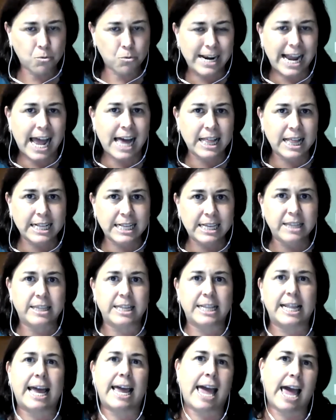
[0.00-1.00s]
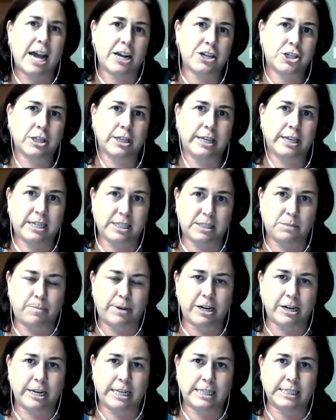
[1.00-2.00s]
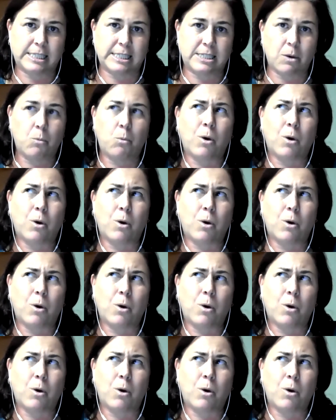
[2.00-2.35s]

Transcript: reality than I actually experienced.